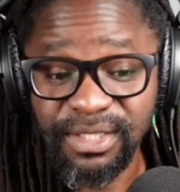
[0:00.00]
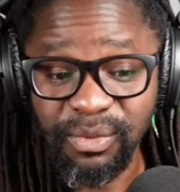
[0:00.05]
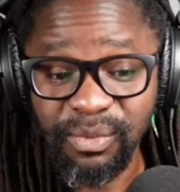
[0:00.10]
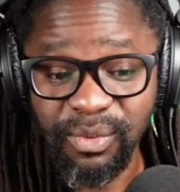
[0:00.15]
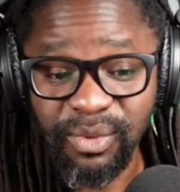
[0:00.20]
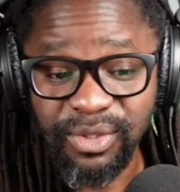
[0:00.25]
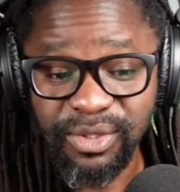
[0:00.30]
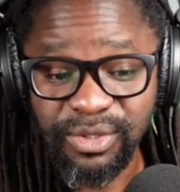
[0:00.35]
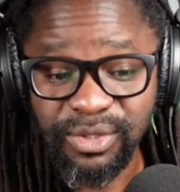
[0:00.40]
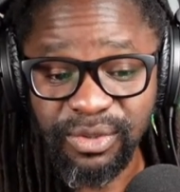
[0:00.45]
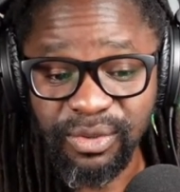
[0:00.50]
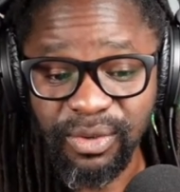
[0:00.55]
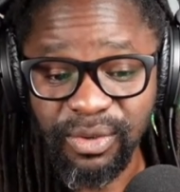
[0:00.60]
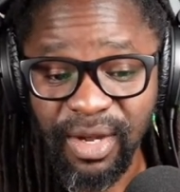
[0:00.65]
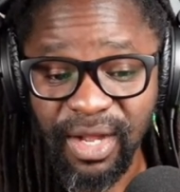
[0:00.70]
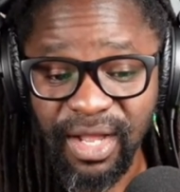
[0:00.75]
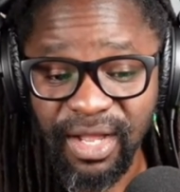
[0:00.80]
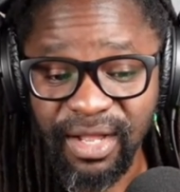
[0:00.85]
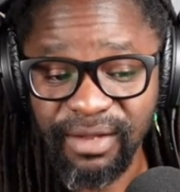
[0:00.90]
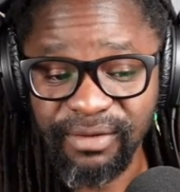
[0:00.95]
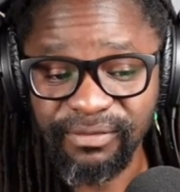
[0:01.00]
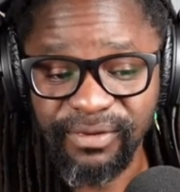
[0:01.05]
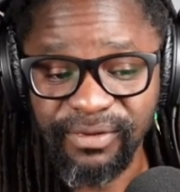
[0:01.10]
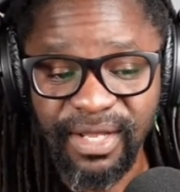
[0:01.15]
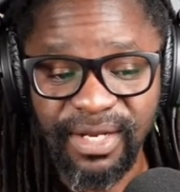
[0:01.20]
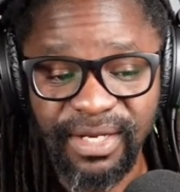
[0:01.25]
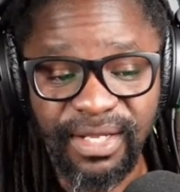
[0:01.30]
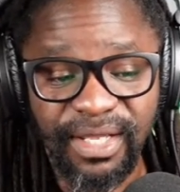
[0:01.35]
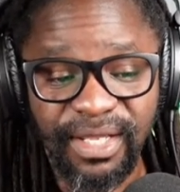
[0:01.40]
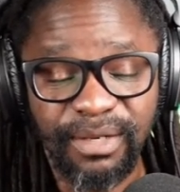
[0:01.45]
what you have
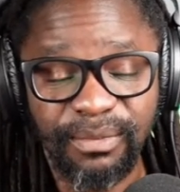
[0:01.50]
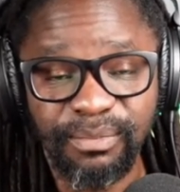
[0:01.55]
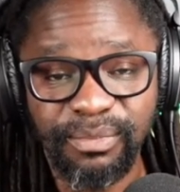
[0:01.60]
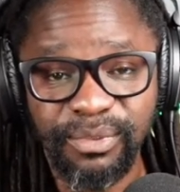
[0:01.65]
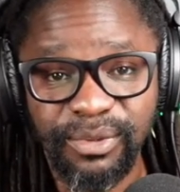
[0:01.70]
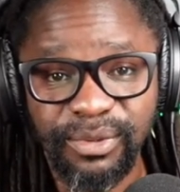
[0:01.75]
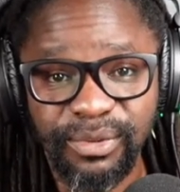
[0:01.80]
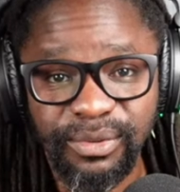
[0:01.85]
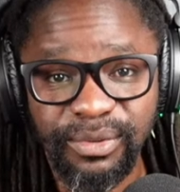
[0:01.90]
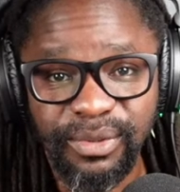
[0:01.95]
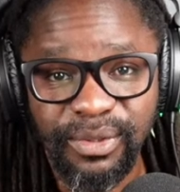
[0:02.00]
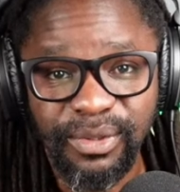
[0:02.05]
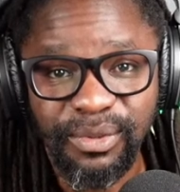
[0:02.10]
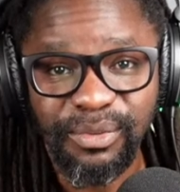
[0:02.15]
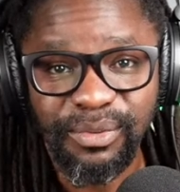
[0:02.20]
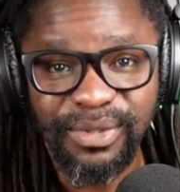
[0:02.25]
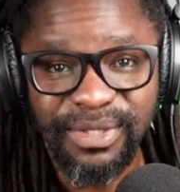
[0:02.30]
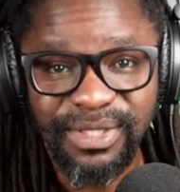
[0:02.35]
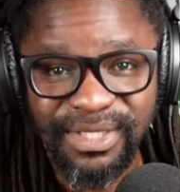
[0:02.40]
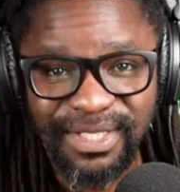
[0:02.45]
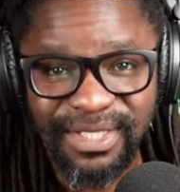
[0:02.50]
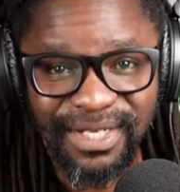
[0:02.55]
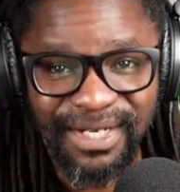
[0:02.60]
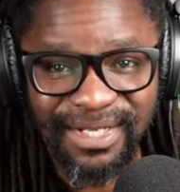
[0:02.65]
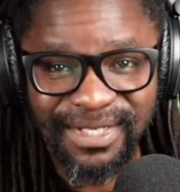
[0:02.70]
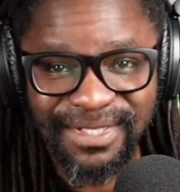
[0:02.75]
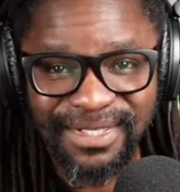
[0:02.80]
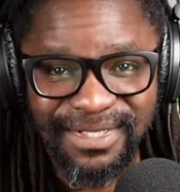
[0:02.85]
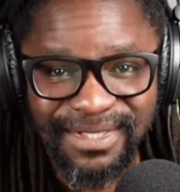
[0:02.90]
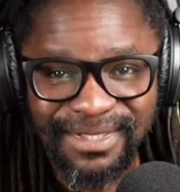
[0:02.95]
can help you with
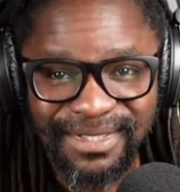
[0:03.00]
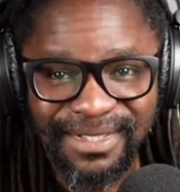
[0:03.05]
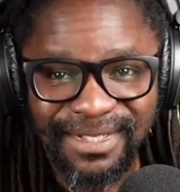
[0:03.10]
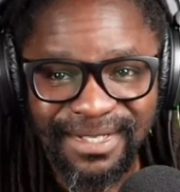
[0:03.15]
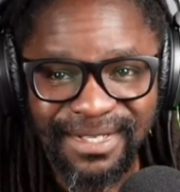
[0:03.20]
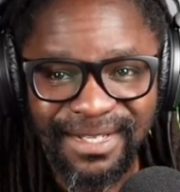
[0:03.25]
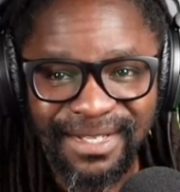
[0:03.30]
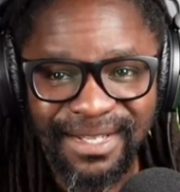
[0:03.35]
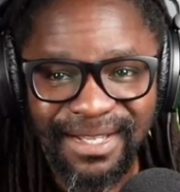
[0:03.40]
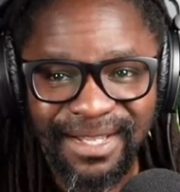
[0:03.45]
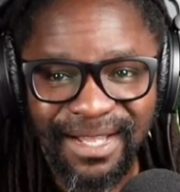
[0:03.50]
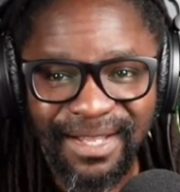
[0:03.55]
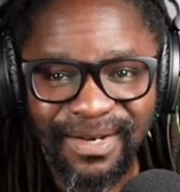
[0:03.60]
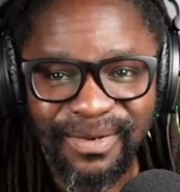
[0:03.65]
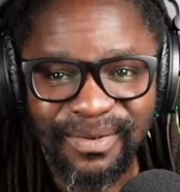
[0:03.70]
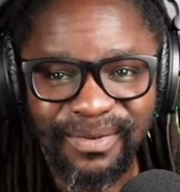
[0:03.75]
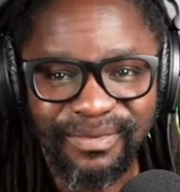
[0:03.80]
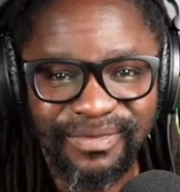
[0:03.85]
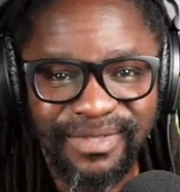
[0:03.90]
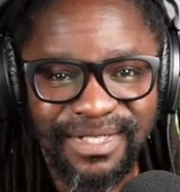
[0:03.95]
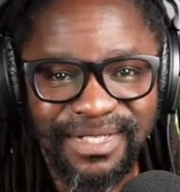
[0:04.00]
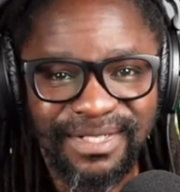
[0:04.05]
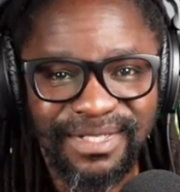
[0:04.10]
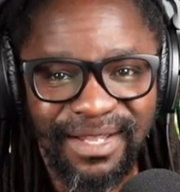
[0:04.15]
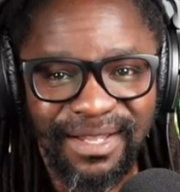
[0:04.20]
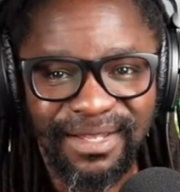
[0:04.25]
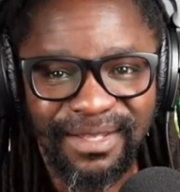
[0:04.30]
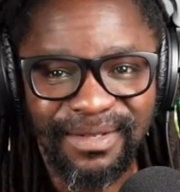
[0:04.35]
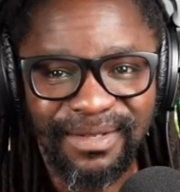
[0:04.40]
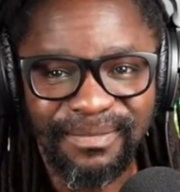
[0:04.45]
jealousy. A lot of the
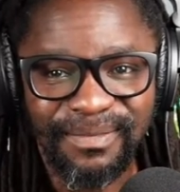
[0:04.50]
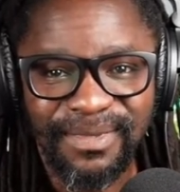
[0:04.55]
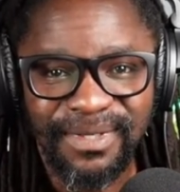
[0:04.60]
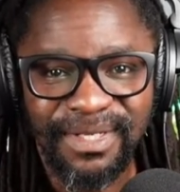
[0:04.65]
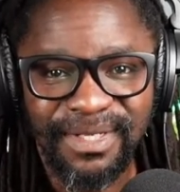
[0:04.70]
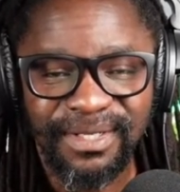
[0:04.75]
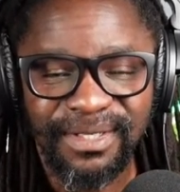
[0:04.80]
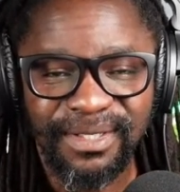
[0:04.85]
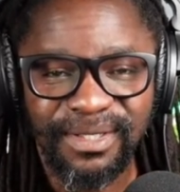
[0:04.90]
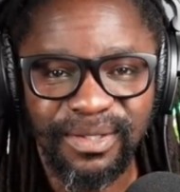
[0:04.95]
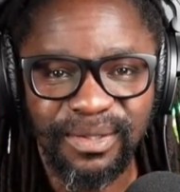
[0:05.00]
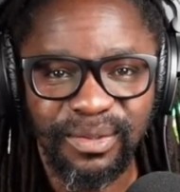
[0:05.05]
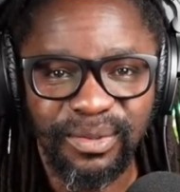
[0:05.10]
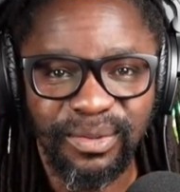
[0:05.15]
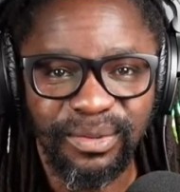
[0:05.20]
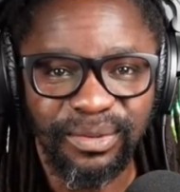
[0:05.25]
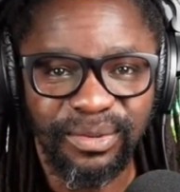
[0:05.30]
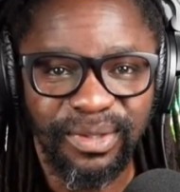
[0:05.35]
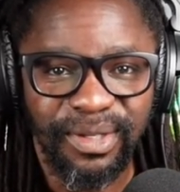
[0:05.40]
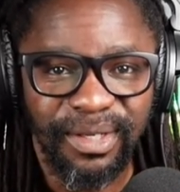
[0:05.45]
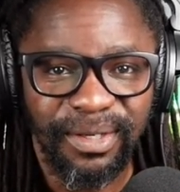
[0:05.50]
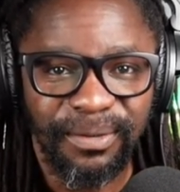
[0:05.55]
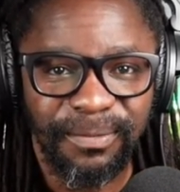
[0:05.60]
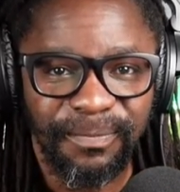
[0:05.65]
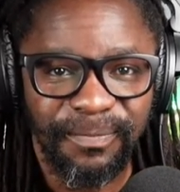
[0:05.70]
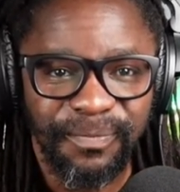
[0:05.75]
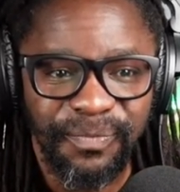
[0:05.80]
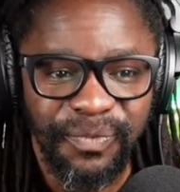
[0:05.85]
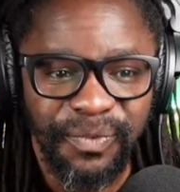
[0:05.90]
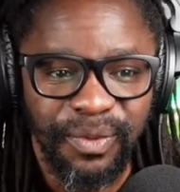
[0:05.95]
time, you
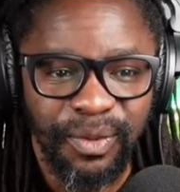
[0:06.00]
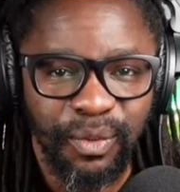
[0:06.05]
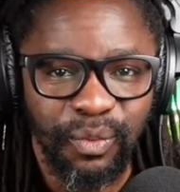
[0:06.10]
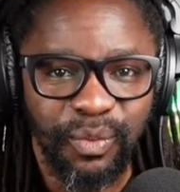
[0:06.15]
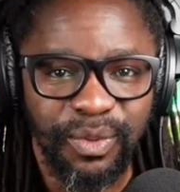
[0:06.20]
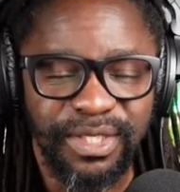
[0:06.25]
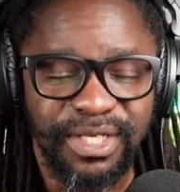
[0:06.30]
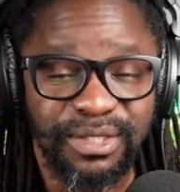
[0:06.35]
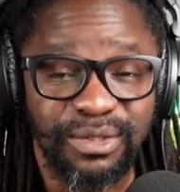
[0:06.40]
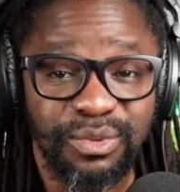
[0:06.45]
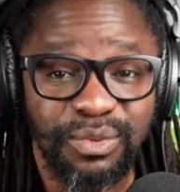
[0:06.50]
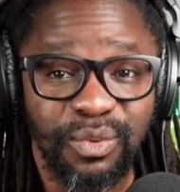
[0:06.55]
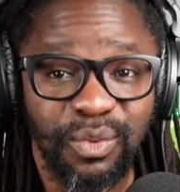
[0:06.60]
know, we just